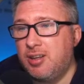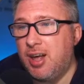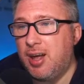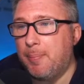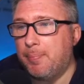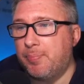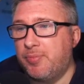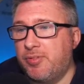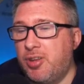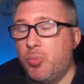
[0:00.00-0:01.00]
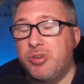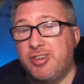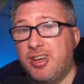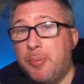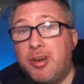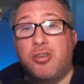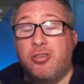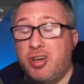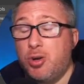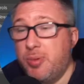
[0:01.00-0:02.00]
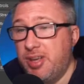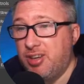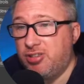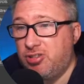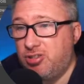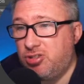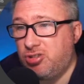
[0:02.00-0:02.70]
that we set up inside OBS.